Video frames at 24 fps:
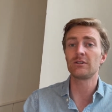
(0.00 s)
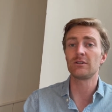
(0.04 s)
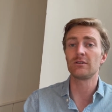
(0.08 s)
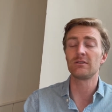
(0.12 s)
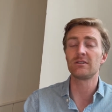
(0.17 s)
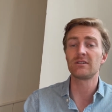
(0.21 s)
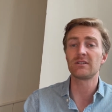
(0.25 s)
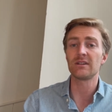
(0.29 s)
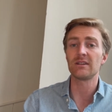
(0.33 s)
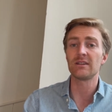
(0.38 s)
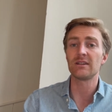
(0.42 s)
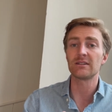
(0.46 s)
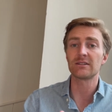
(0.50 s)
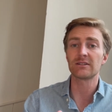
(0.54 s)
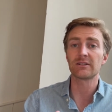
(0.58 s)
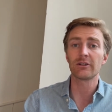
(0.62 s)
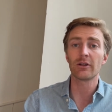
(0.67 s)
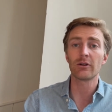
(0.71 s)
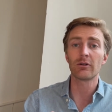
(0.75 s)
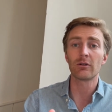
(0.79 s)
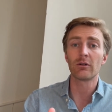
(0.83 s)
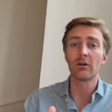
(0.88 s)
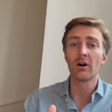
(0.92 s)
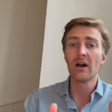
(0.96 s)
You'd see these
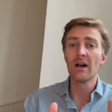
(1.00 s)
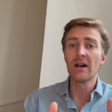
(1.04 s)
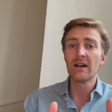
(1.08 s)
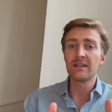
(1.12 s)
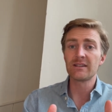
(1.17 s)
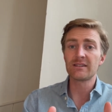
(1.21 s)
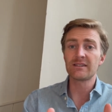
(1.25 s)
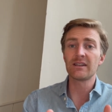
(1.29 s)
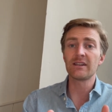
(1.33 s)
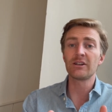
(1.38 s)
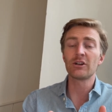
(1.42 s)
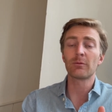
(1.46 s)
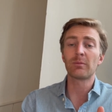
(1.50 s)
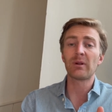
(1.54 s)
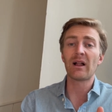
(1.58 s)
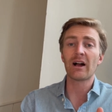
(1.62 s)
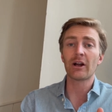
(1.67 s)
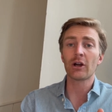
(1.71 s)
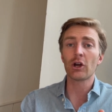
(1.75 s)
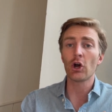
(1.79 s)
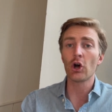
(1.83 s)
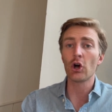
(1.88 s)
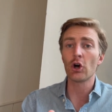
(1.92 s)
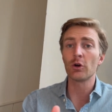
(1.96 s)
little cinder
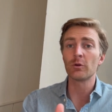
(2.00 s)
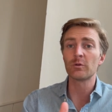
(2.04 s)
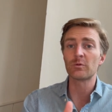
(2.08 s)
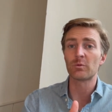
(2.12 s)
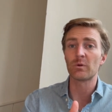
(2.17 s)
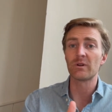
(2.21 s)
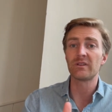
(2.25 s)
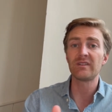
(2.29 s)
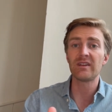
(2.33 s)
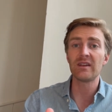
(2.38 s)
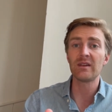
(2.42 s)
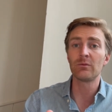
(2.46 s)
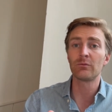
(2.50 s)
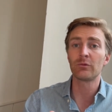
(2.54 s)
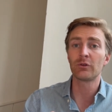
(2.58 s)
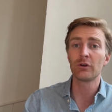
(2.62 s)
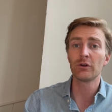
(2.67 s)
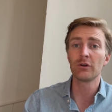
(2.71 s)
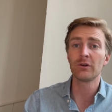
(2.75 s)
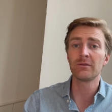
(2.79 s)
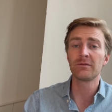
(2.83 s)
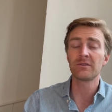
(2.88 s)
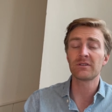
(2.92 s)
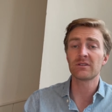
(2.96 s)
block homes with tin
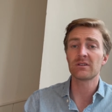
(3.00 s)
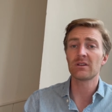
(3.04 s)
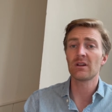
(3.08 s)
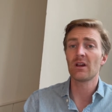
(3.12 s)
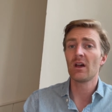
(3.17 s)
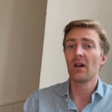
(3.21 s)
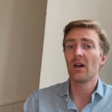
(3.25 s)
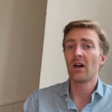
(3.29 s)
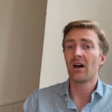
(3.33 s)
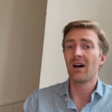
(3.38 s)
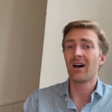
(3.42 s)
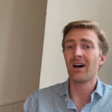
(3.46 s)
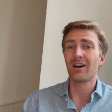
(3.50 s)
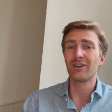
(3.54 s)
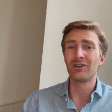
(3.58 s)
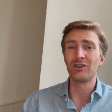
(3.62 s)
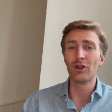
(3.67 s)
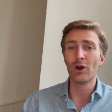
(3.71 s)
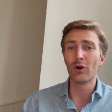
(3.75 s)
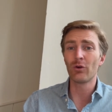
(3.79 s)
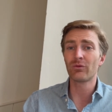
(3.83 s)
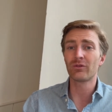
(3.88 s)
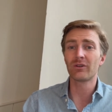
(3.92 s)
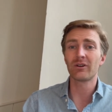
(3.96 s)
roofs, uh,
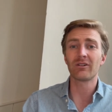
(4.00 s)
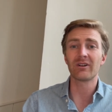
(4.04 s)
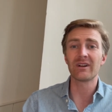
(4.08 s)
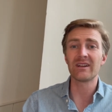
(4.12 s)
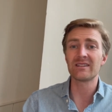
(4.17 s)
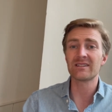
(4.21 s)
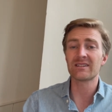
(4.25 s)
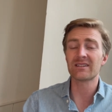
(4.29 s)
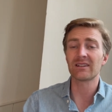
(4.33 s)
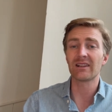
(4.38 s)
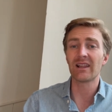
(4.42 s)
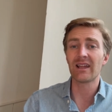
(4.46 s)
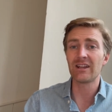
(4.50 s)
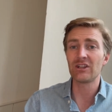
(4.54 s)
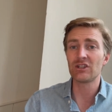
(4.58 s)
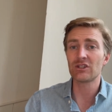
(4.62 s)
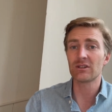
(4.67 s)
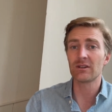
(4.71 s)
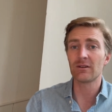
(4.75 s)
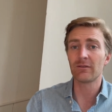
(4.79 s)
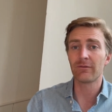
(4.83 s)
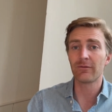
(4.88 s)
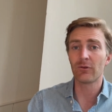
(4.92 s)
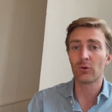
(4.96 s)
no real
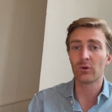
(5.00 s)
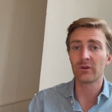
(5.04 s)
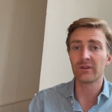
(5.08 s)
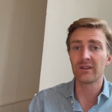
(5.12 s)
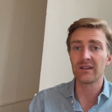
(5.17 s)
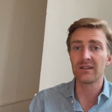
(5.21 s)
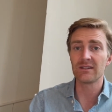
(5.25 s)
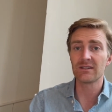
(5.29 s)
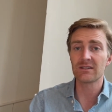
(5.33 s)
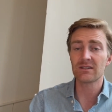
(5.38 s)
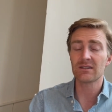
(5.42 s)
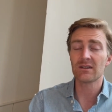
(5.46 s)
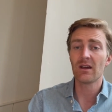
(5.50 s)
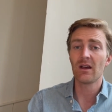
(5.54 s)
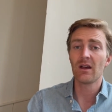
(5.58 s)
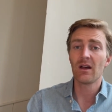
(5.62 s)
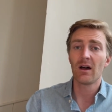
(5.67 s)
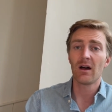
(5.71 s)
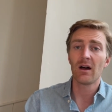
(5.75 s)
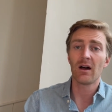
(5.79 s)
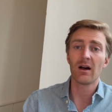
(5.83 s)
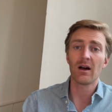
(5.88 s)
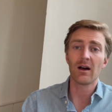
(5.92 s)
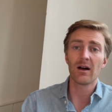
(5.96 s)
insulation for these
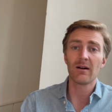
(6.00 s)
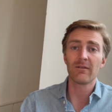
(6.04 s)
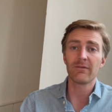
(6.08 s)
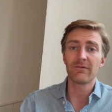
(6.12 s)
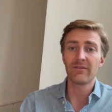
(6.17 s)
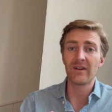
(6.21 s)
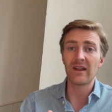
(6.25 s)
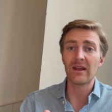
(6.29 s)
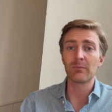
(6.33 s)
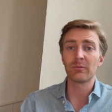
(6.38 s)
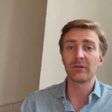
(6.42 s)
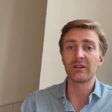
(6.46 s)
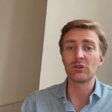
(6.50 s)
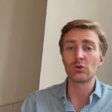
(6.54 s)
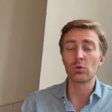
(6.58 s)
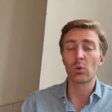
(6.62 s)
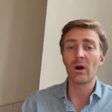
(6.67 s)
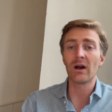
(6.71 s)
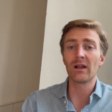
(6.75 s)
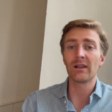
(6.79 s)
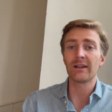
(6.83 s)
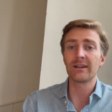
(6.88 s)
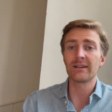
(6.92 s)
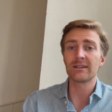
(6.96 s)
uh, family
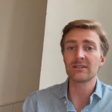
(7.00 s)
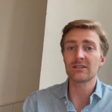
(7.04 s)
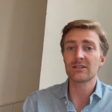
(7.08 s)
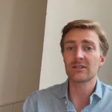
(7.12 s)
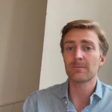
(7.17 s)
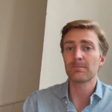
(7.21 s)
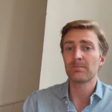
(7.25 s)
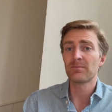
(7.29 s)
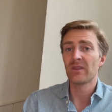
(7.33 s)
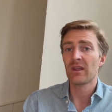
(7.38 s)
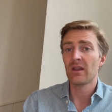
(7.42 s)
dwellings.